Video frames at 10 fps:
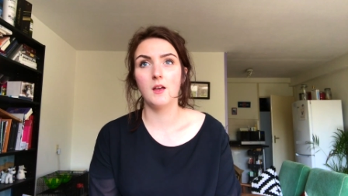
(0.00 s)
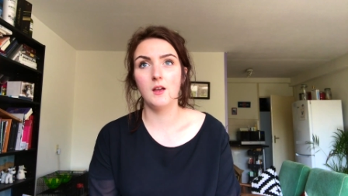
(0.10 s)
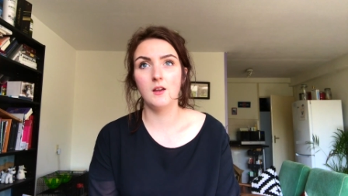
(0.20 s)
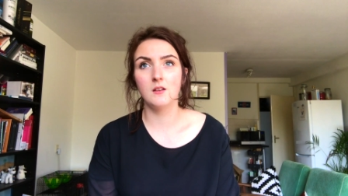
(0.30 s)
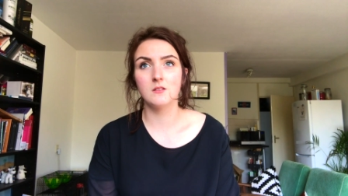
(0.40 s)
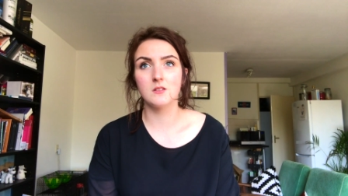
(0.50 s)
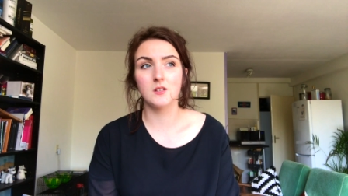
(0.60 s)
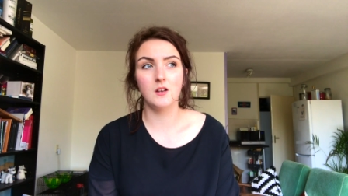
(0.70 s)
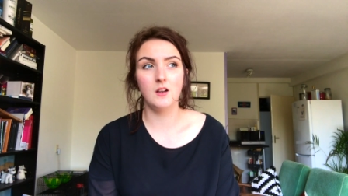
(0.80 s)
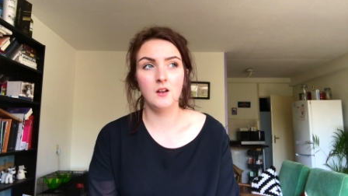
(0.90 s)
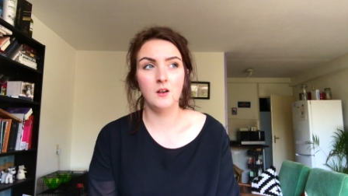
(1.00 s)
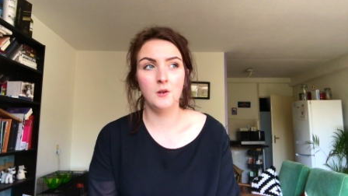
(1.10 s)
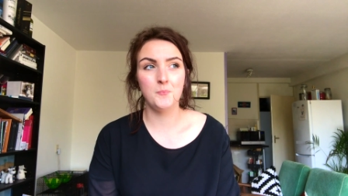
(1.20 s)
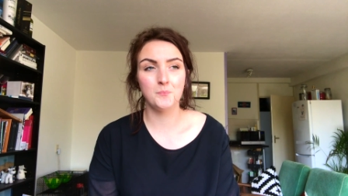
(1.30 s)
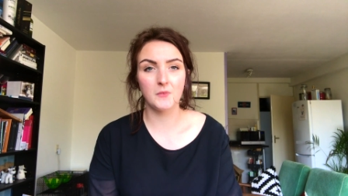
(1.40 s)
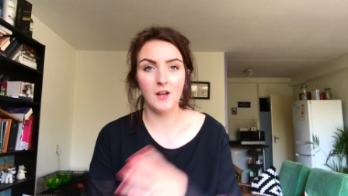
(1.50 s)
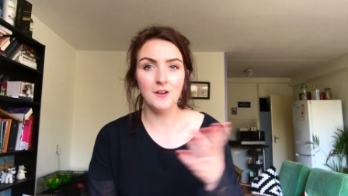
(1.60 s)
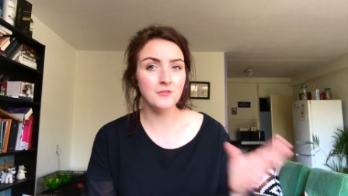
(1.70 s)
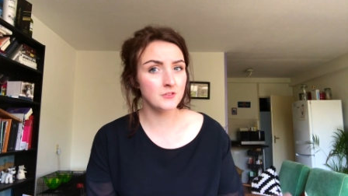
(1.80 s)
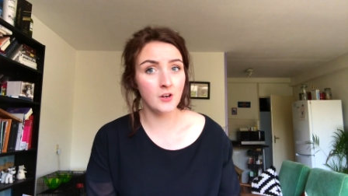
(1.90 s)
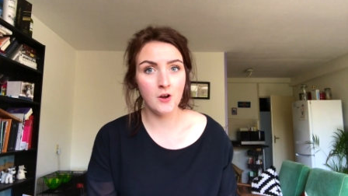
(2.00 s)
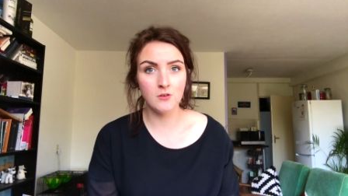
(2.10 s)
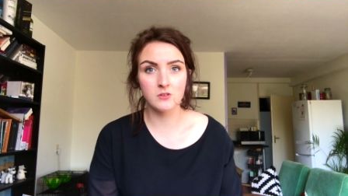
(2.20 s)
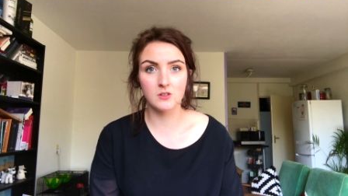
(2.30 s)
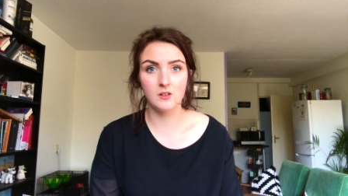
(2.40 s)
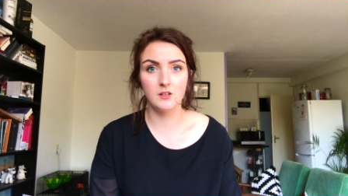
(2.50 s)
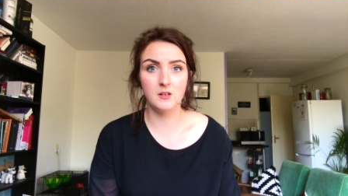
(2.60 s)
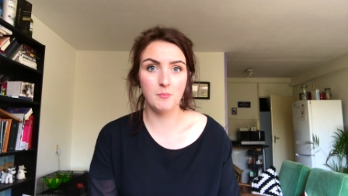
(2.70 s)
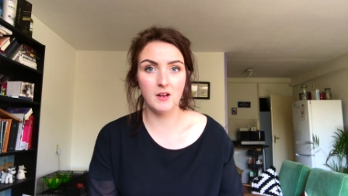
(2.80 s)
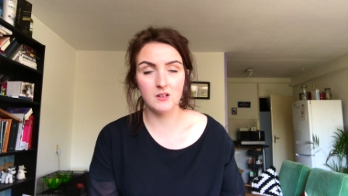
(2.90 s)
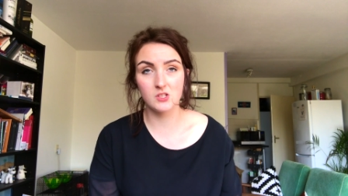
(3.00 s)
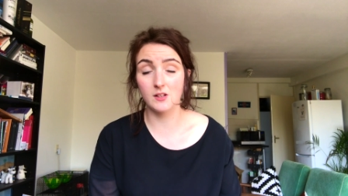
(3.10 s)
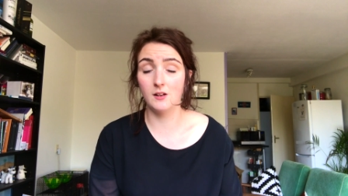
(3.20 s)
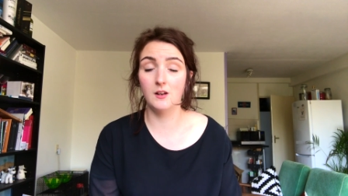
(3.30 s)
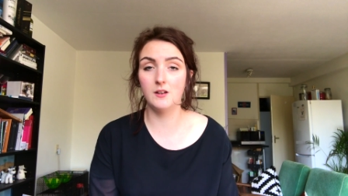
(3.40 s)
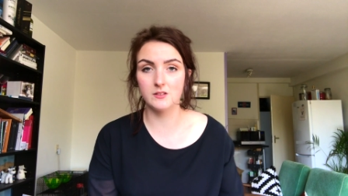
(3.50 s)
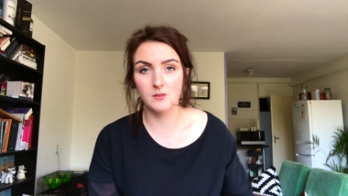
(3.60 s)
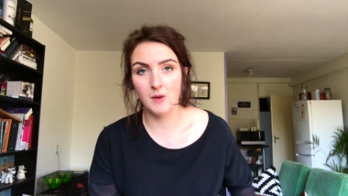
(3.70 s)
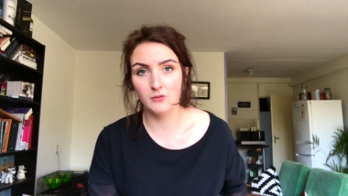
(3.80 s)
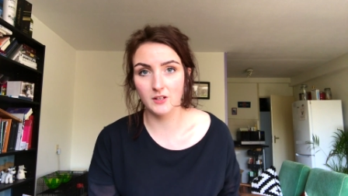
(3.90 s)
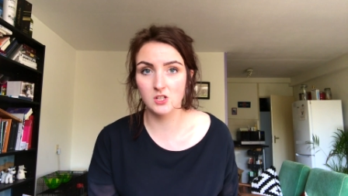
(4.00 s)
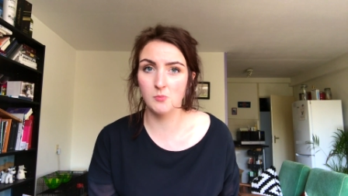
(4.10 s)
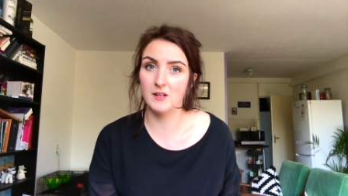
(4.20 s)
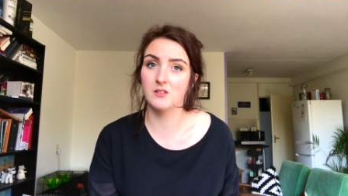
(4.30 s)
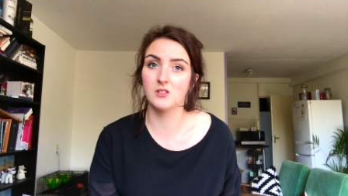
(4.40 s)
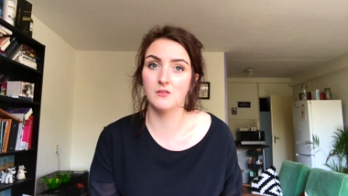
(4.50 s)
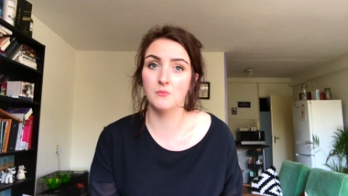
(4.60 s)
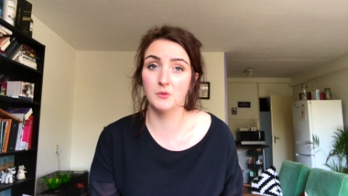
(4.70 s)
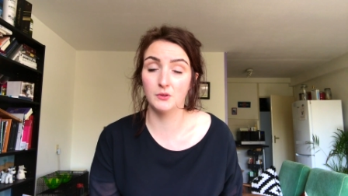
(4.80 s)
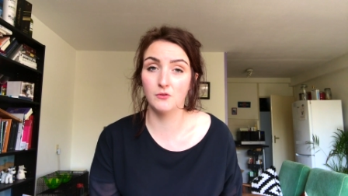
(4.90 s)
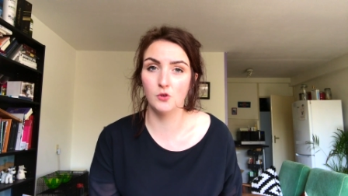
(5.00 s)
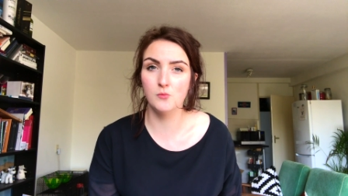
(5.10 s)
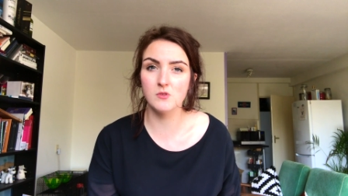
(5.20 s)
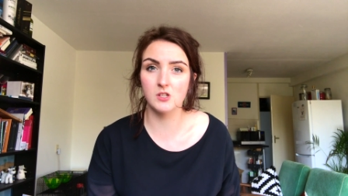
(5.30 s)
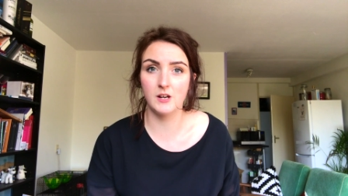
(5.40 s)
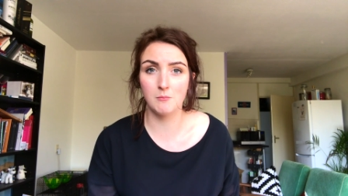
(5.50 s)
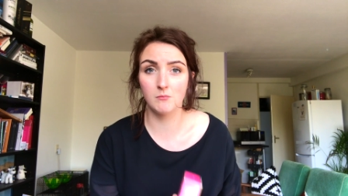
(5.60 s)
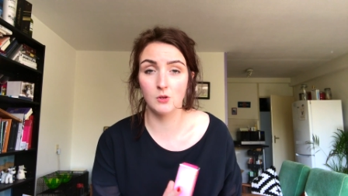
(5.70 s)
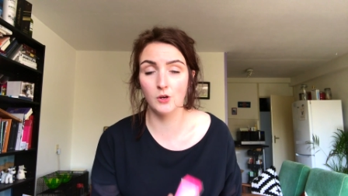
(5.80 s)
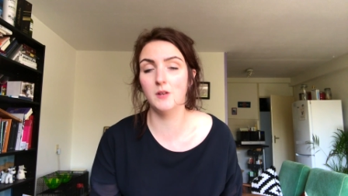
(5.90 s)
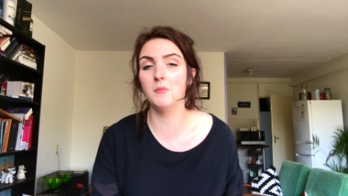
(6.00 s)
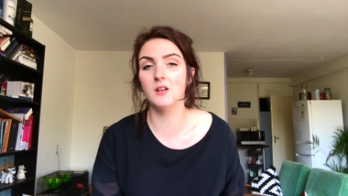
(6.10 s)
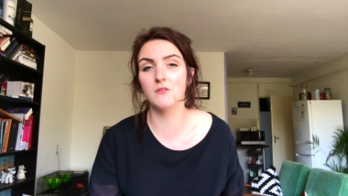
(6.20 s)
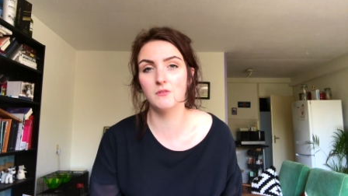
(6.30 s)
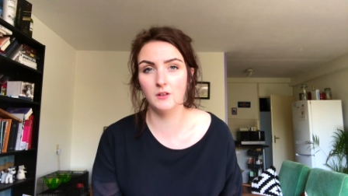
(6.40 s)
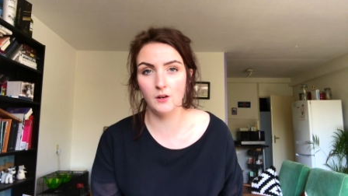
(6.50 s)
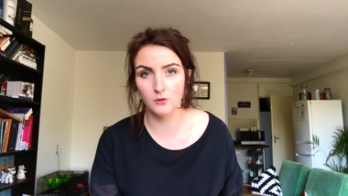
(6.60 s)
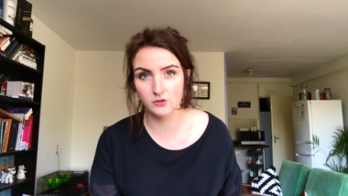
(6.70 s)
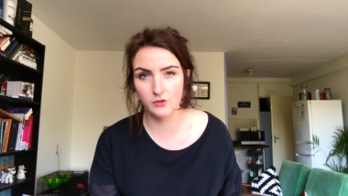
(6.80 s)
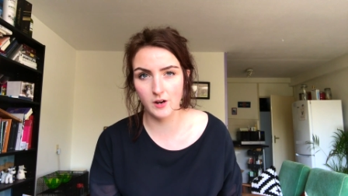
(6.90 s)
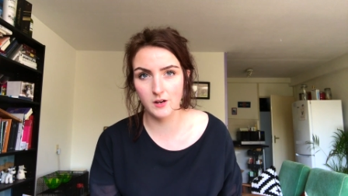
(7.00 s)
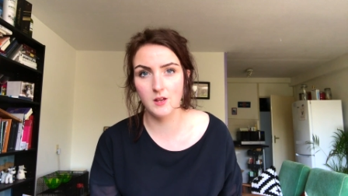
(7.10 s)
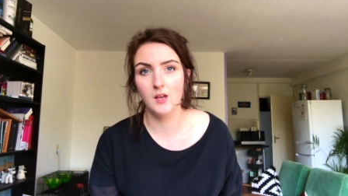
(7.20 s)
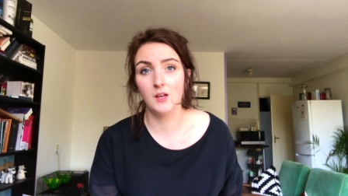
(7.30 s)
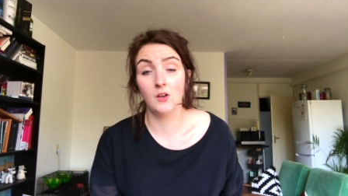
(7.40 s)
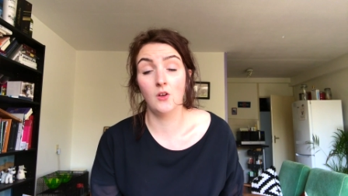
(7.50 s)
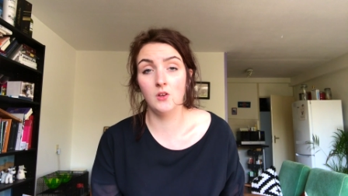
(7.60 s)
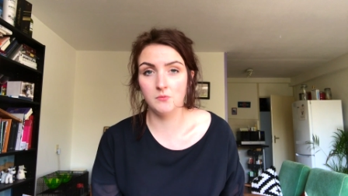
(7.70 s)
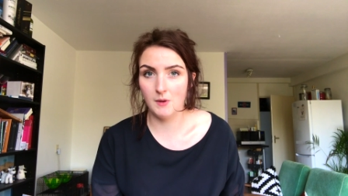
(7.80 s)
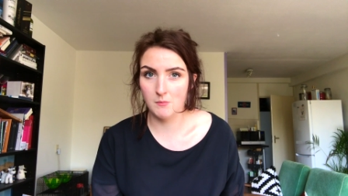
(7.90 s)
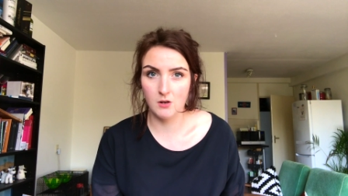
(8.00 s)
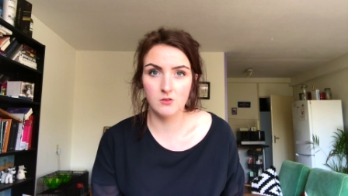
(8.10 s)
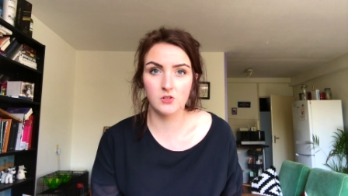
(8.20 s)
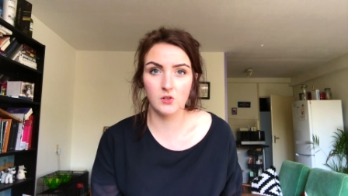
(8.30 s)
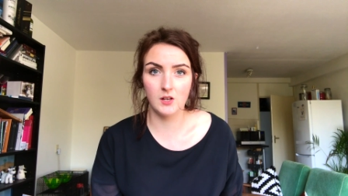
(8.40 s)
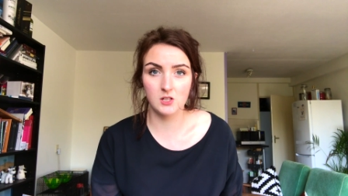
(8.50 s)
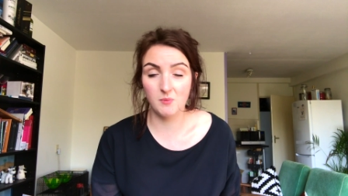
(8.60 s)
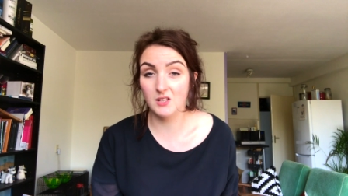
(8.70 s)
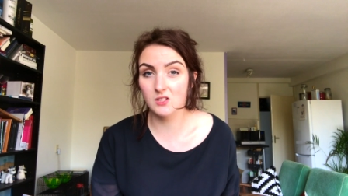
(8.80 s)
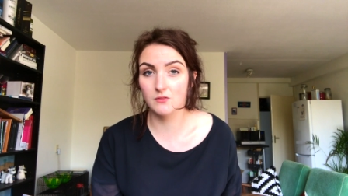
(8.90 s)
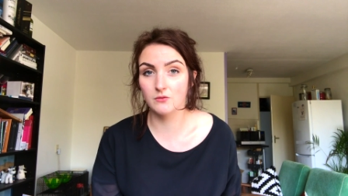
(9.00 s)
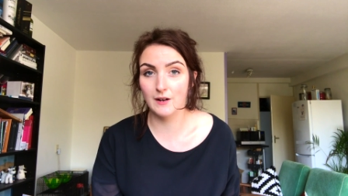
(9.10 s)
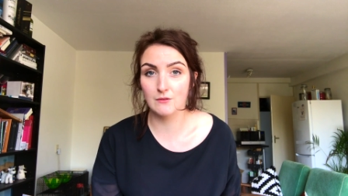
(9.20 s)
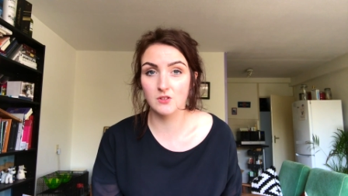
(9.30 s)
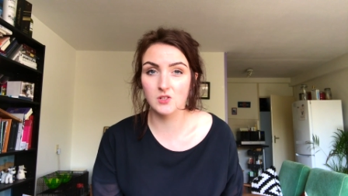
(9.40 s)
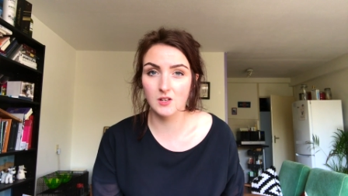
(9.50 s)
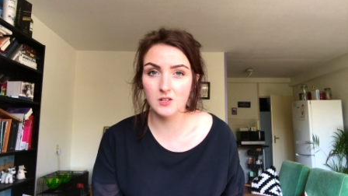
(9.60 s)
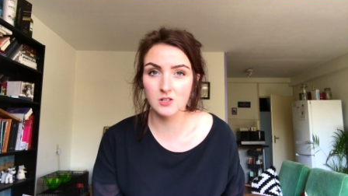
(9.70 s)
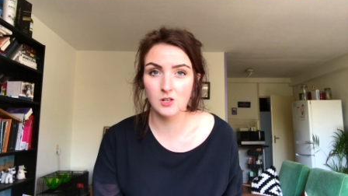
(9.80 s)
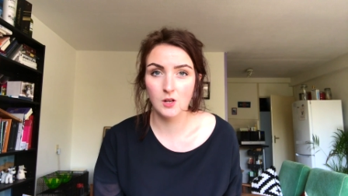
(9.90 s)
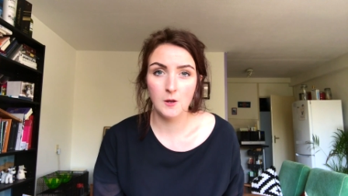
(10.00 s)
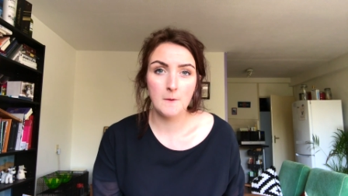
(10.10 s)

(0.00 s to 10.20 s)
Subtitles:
And I've talked in the past a lot about expensive perfumes, and I'm gonna make a video today of my most expensive fragrances.